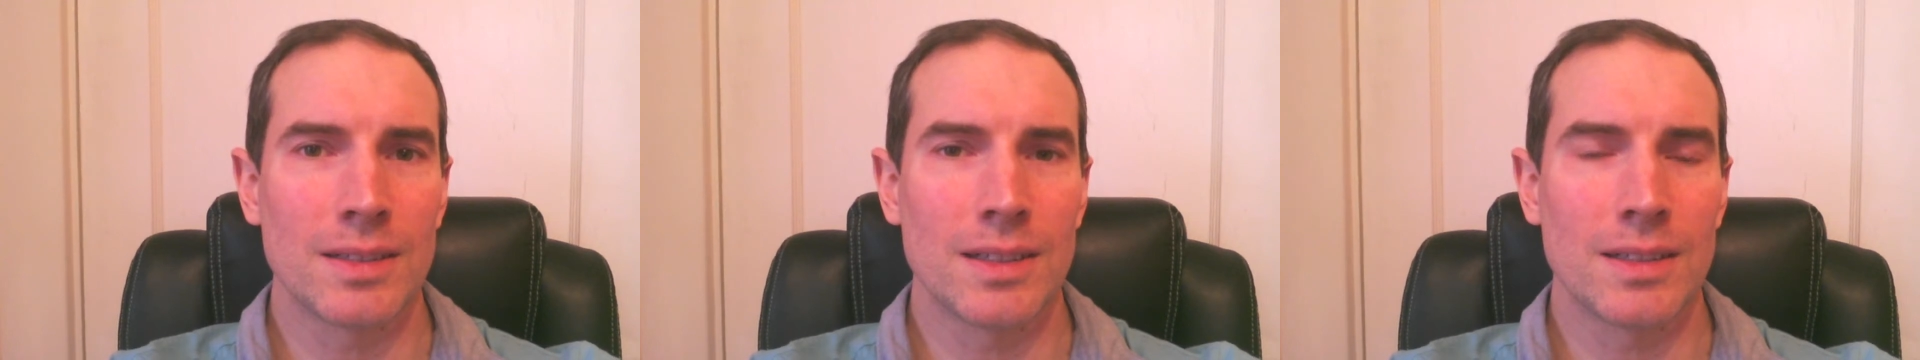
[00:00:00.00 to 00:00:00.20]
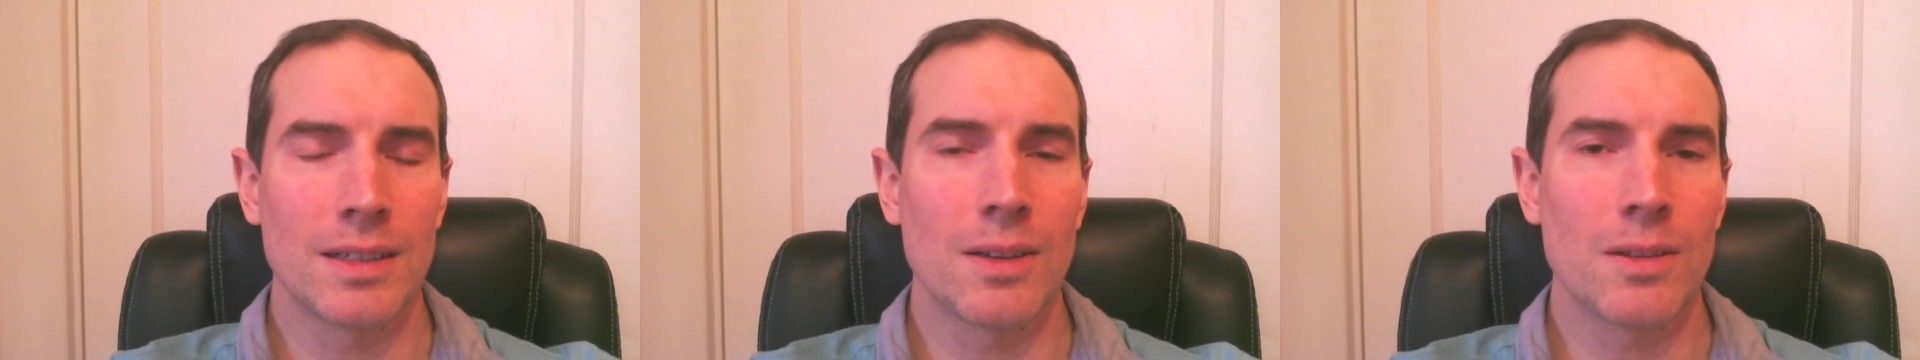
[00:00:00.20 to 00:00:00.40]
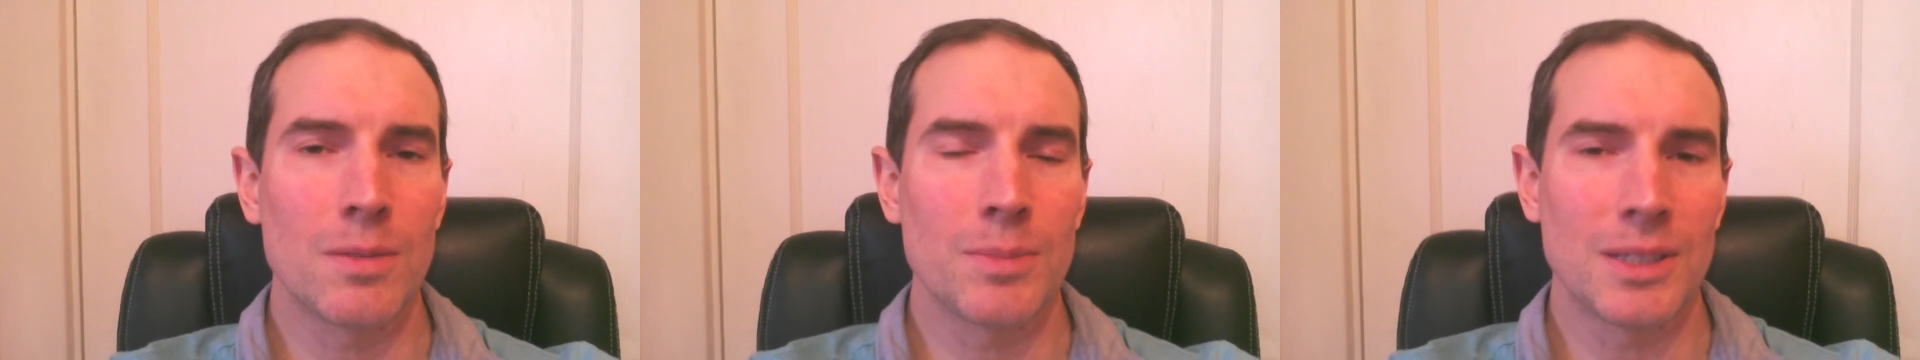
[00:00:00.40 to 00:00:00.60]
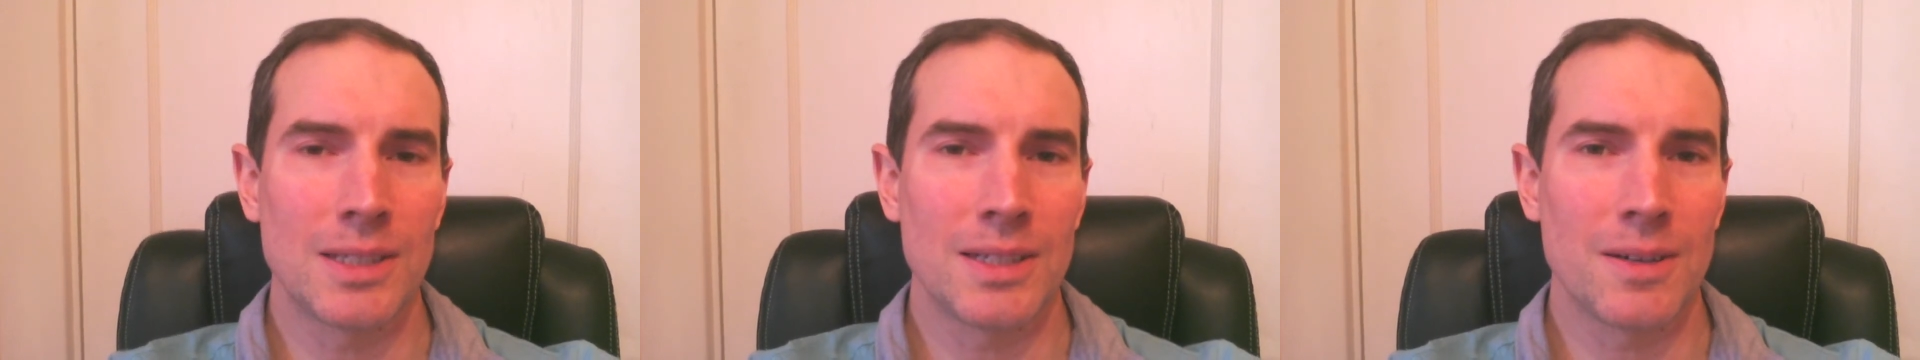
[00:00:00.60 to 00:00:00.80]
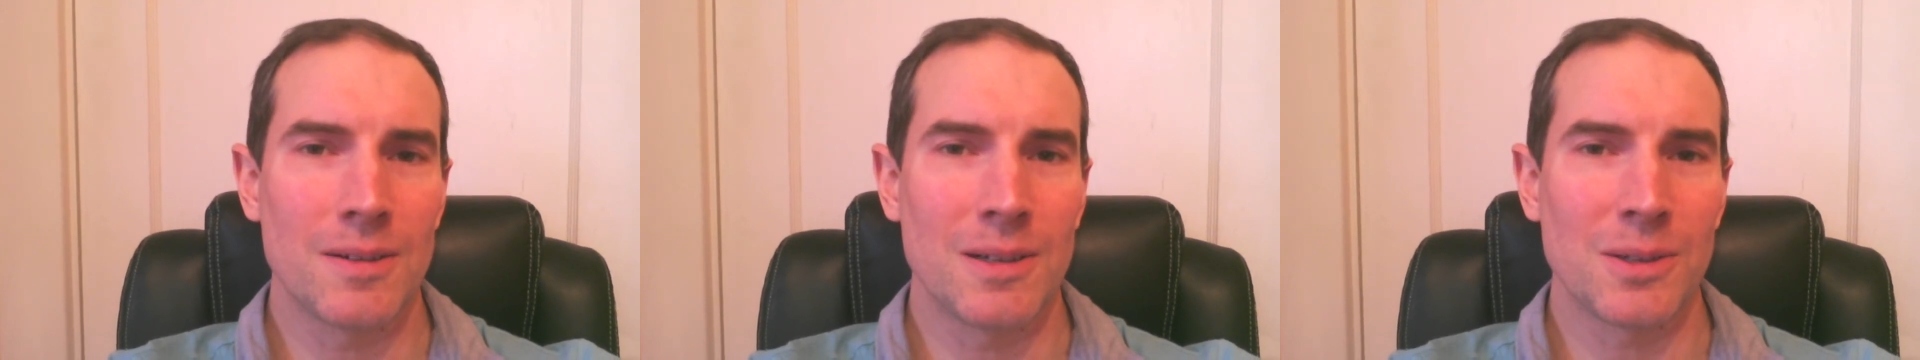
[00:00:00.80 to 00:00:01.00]
and other
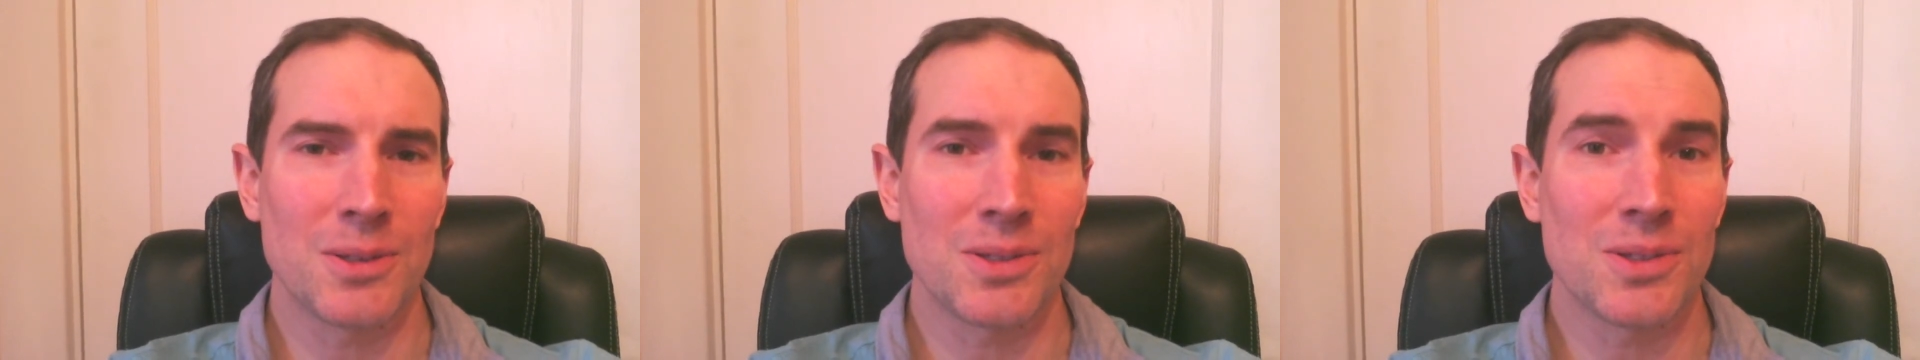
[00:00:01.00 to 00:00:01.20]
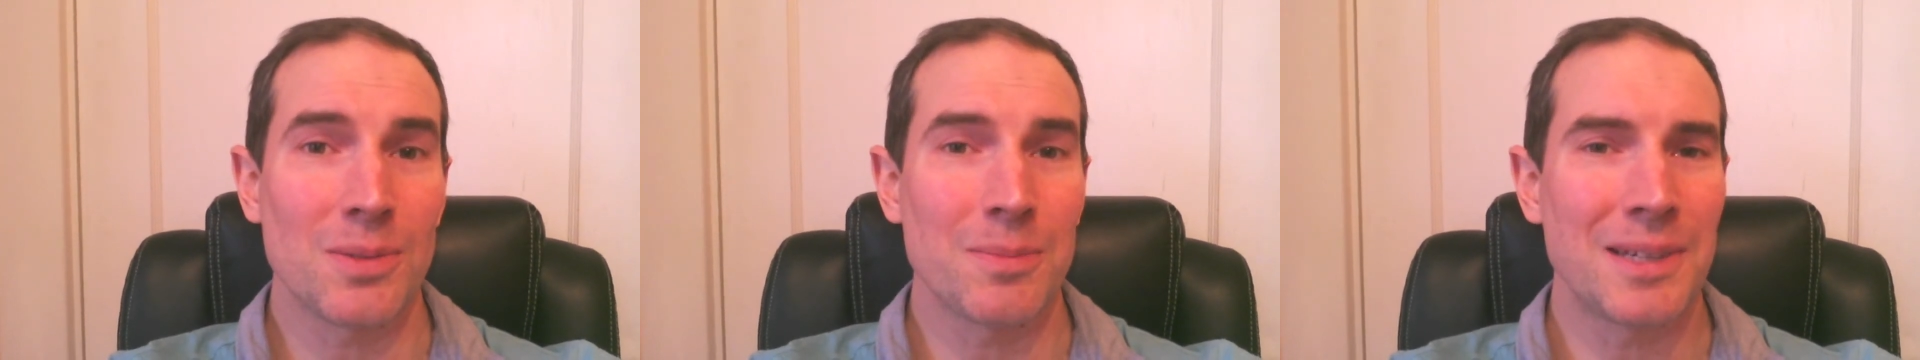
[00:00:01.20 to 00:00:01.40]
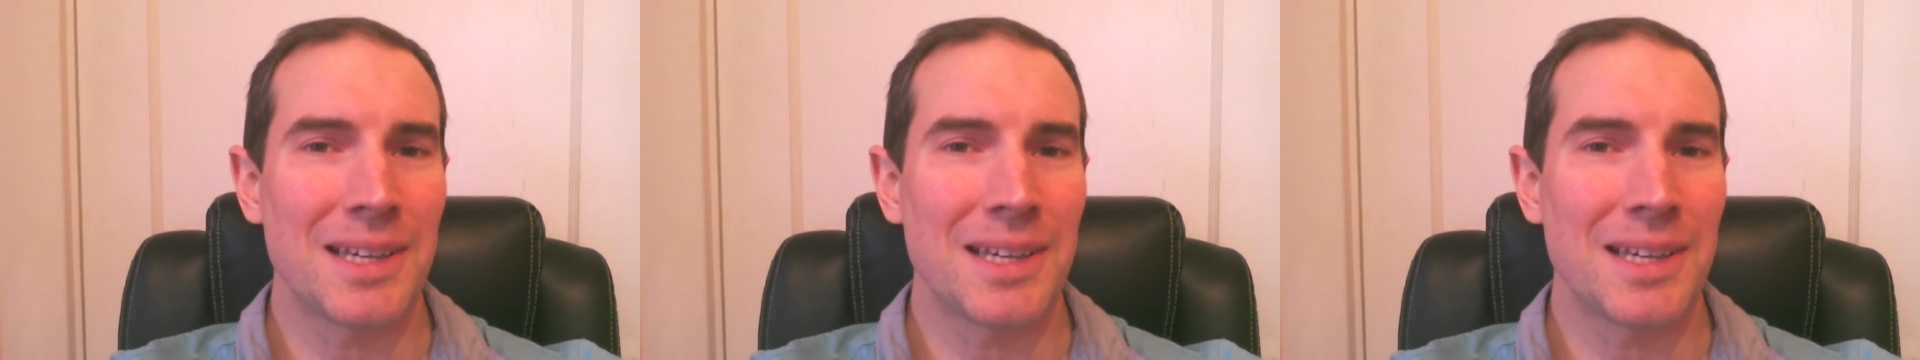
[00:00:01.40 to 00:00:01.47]
materials. So be